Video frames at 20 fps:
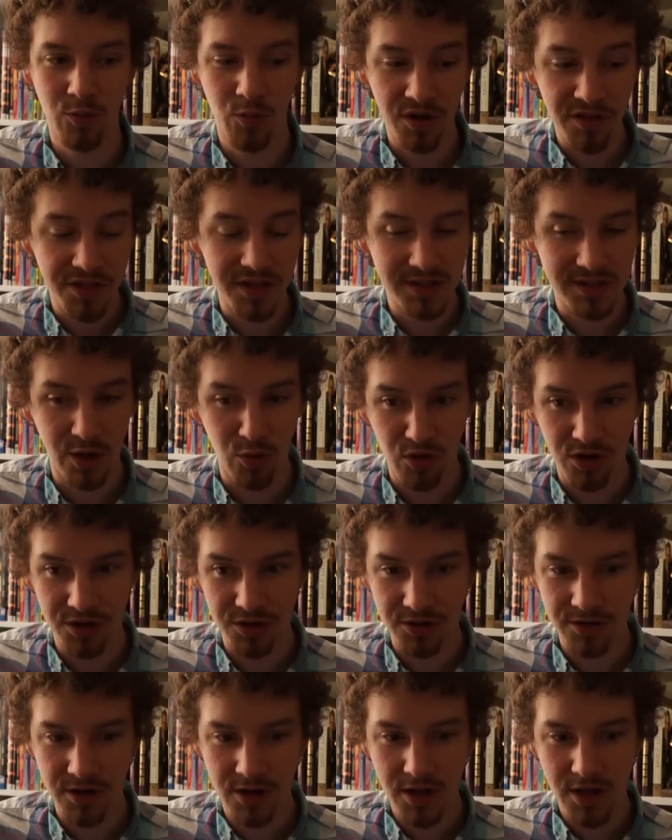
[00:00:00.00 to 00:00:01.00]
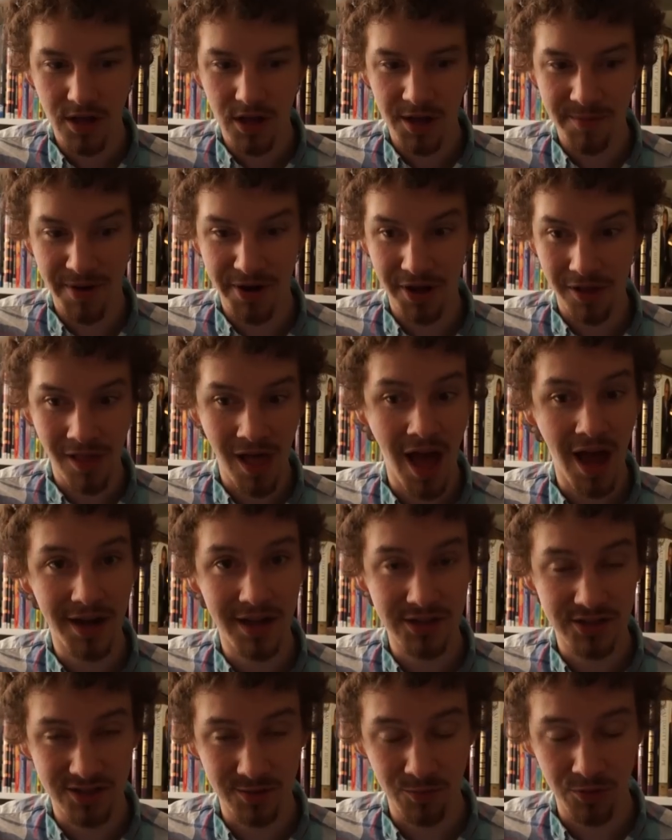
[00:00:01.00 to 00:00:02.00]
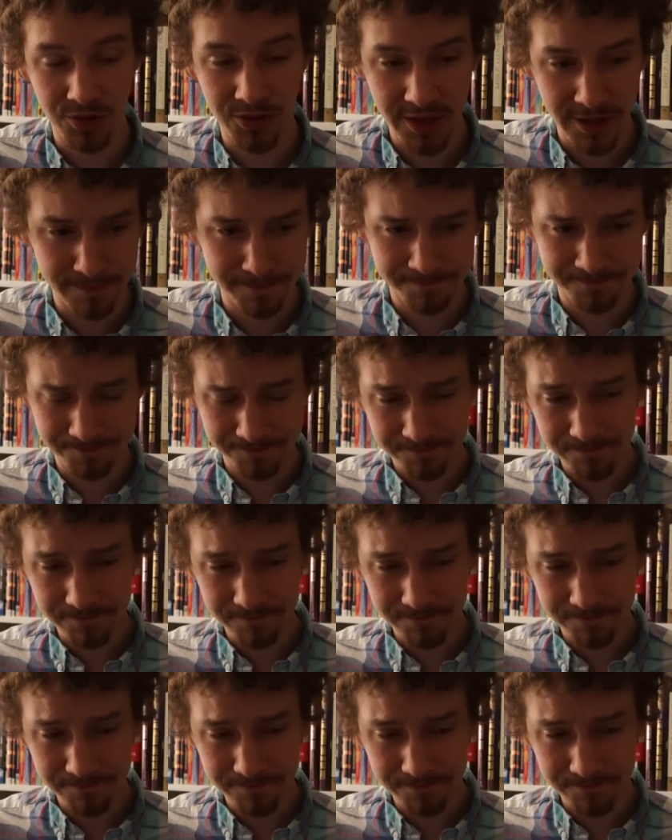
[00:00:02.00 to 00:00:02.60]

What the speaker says: And one of the things I wonder about a lot is someone that